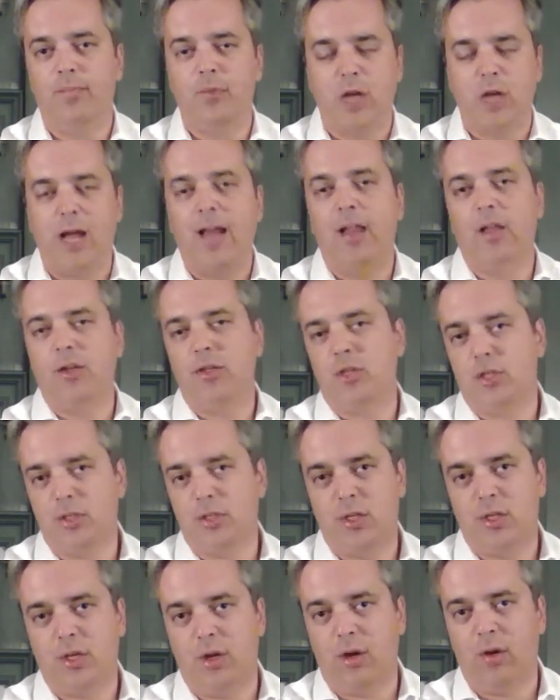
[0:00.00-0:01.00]

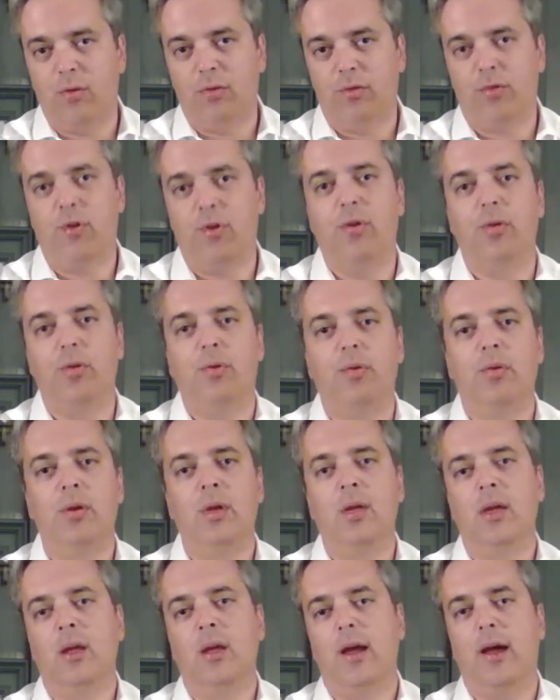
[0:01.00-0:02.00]
challenges to go
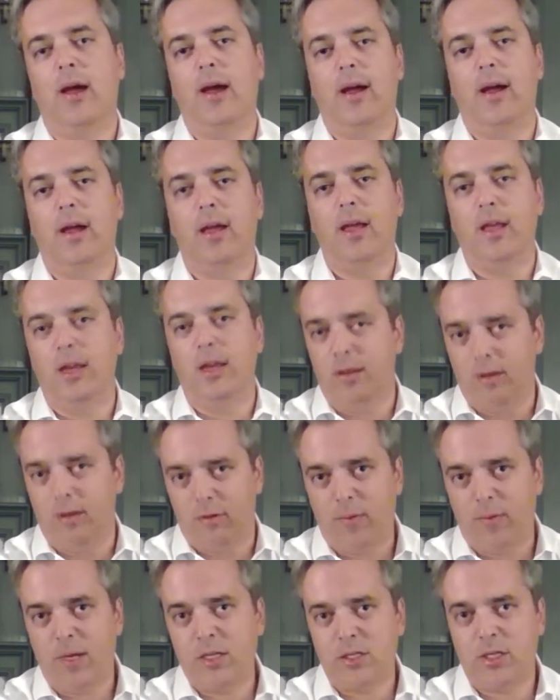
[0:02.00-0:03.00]
through
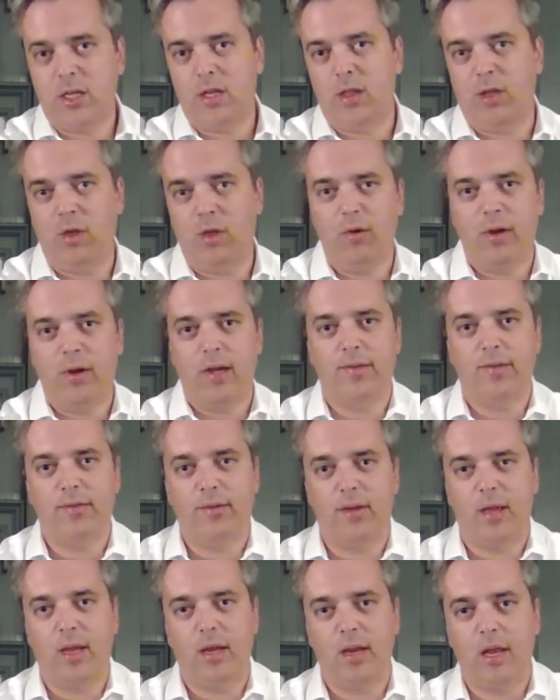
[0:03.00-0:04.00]
especially in the
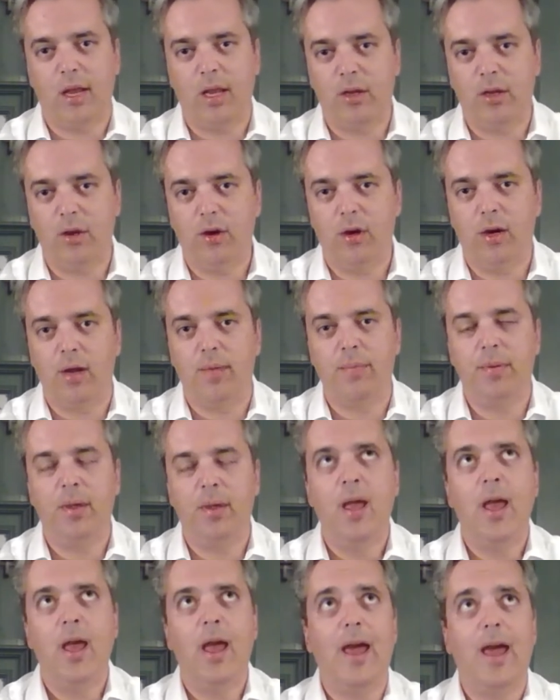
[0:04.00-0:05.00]
US and Europe.